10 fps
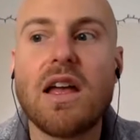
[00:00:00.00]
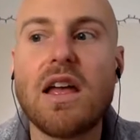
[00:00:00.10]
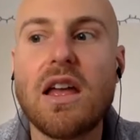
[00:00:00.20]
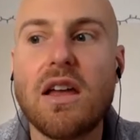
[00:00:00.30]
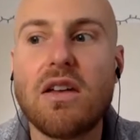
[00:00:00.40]

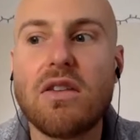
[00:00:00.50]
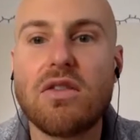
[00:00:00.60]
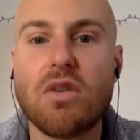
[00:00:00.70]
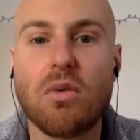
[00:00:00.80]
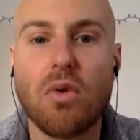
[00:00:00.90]

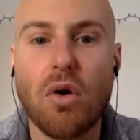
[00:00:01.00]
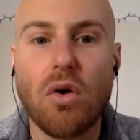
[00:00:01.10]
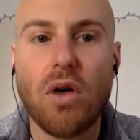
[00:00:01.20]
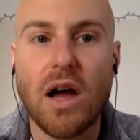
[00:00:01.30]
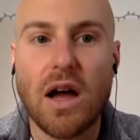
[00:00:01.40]
is the
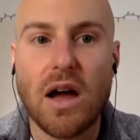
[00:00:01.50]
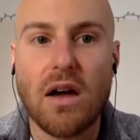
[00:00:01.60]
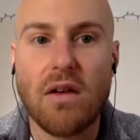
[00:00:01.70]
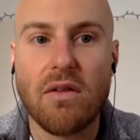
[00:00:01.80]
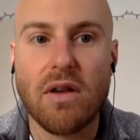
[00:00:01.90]
role
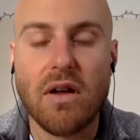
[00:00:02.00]
of